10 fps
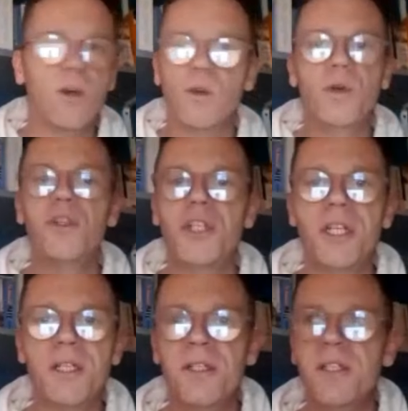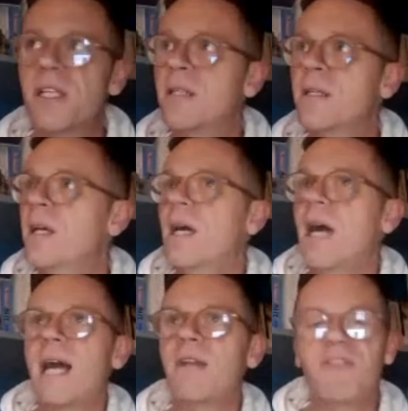theologians and
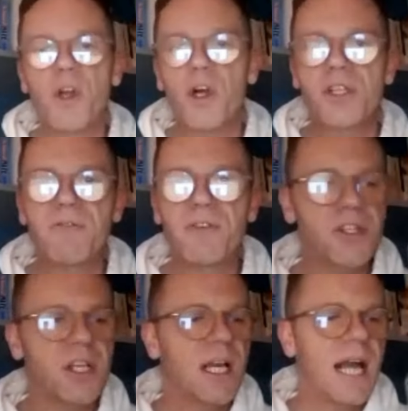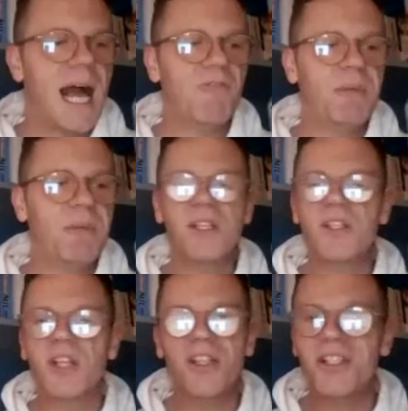philosophers have been
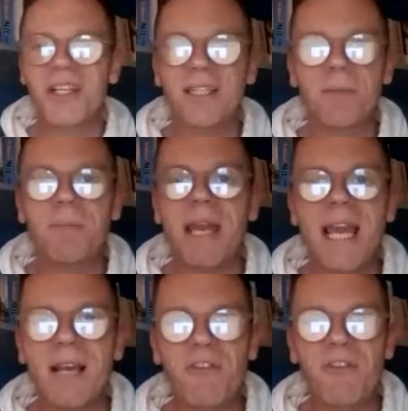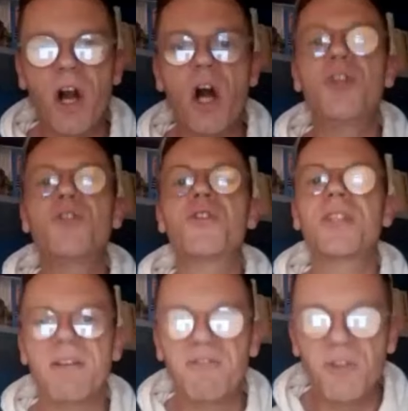discussing and debating for
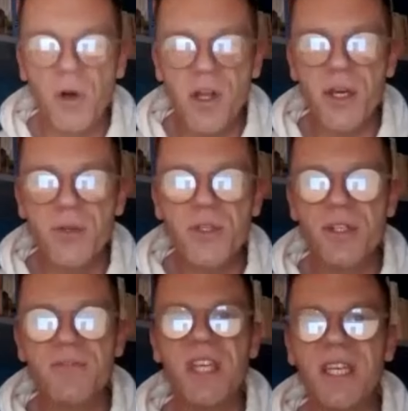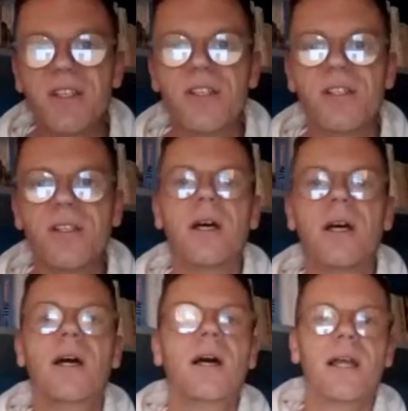hundreds, if not thousands of years.
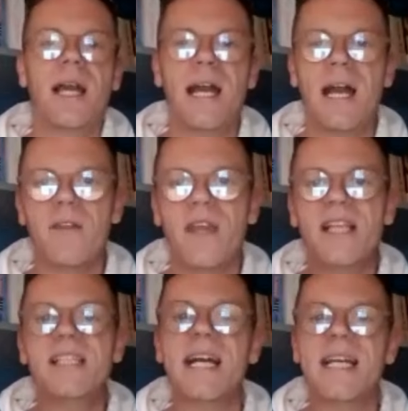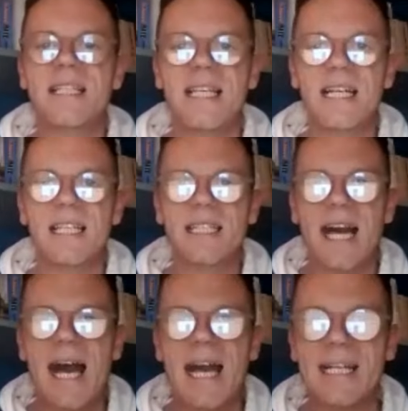This idea
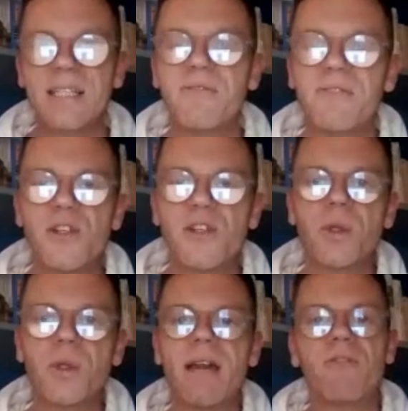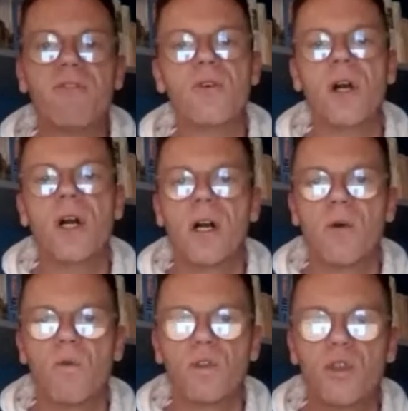that at an individual level,
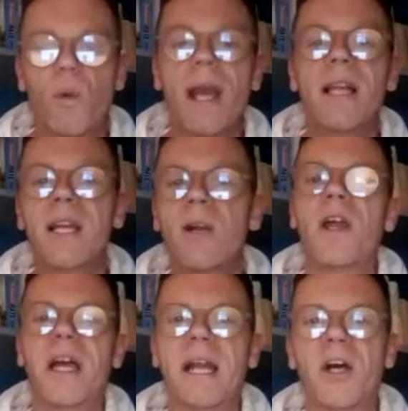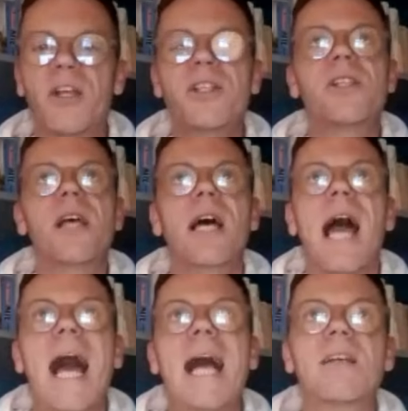dwelling within us
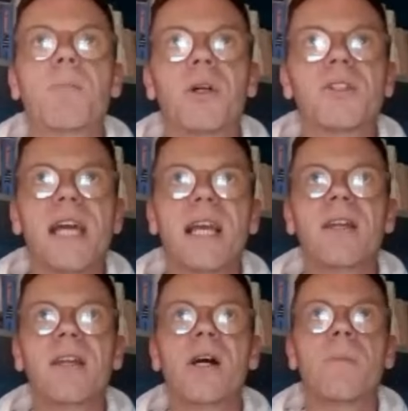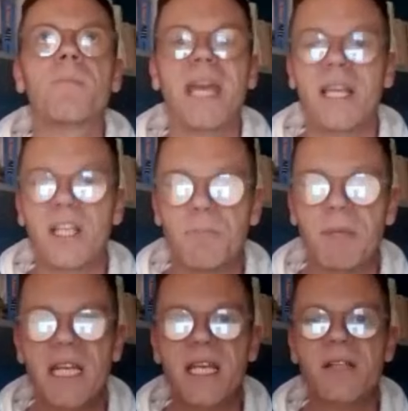is a particular
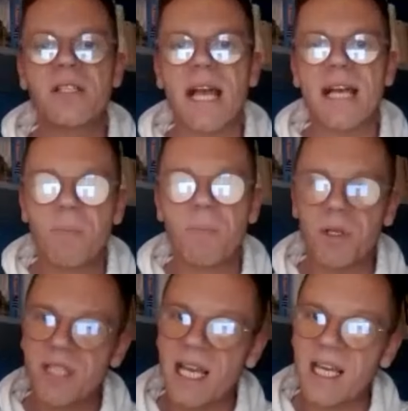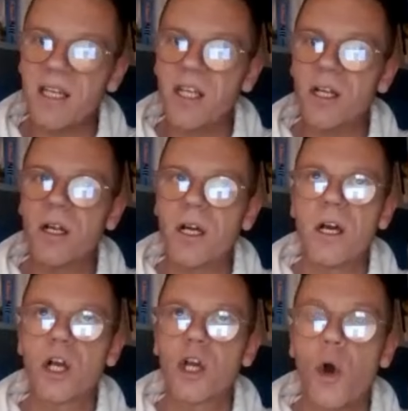experience, is a particular
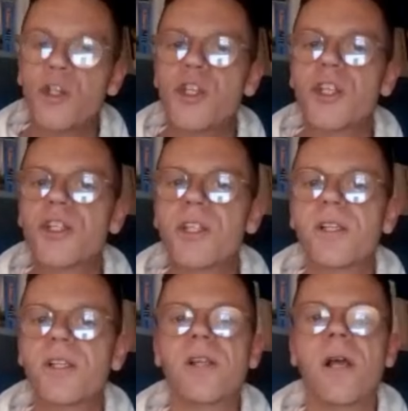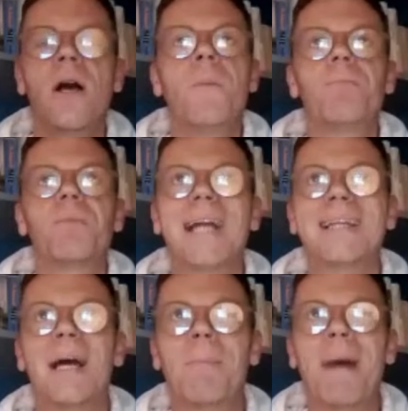consciousness,
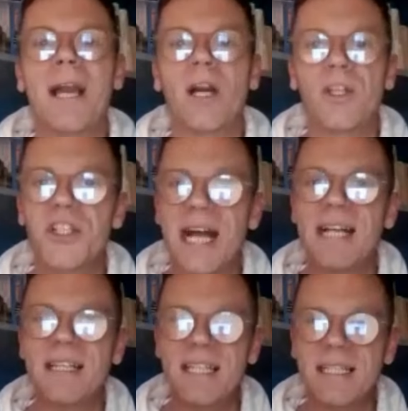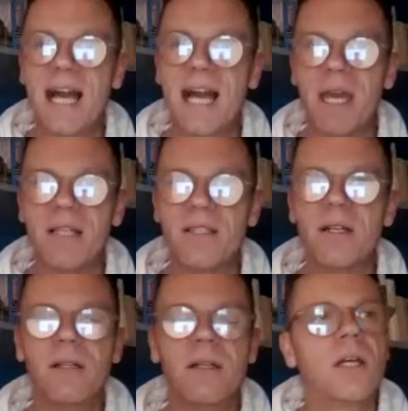and that by understanding that
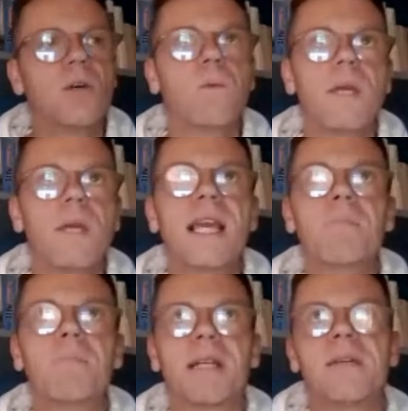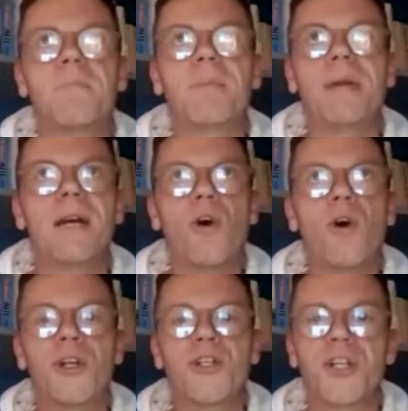better, we can bring to bear
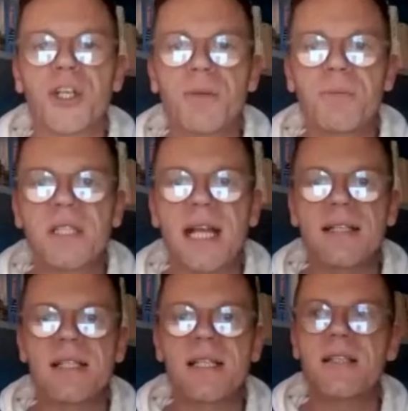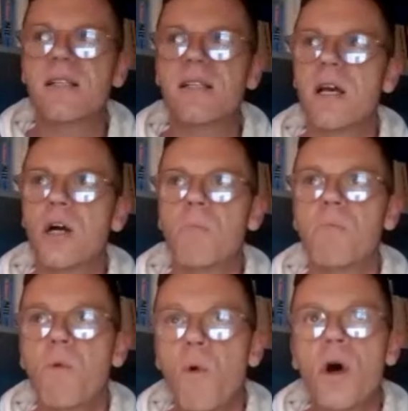on our circumstances
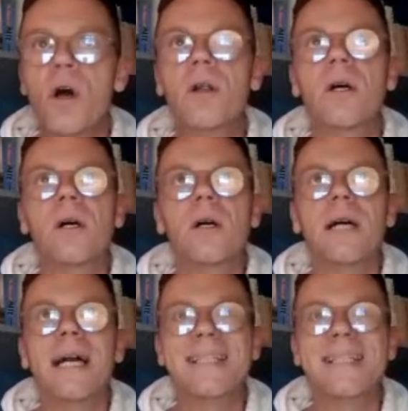more